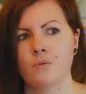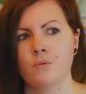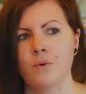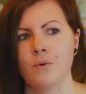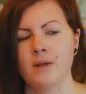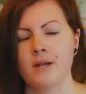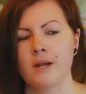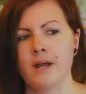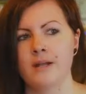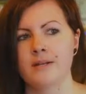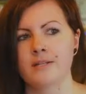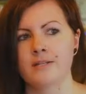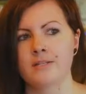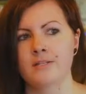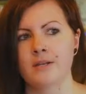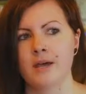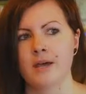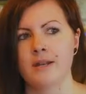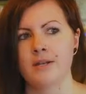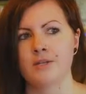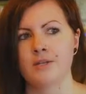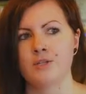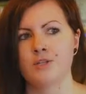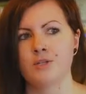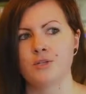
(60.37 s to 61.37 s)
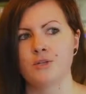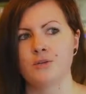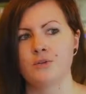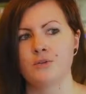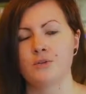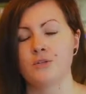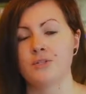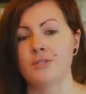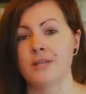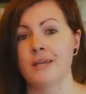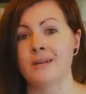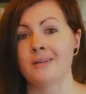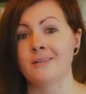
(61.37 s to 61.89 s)
When I decided to
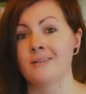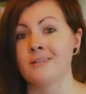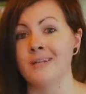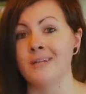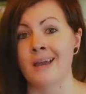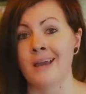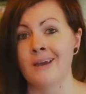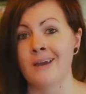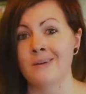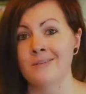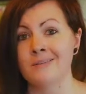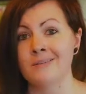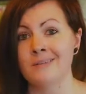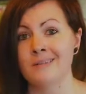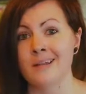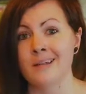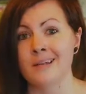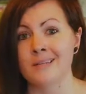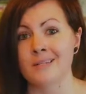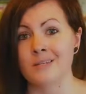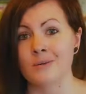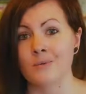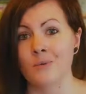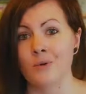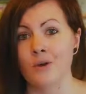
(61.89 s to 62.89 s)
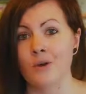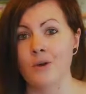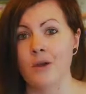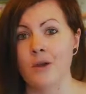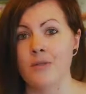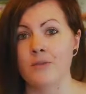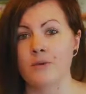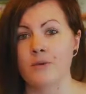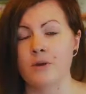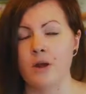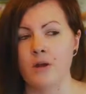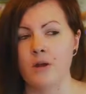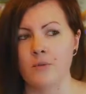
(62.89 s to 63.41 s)
settle down, as it were, I
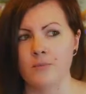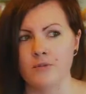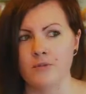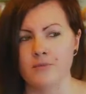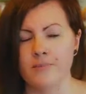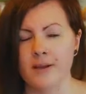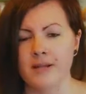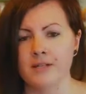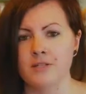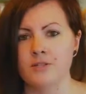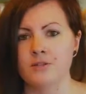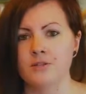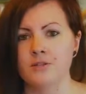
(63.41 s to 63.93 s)
thought I'll move back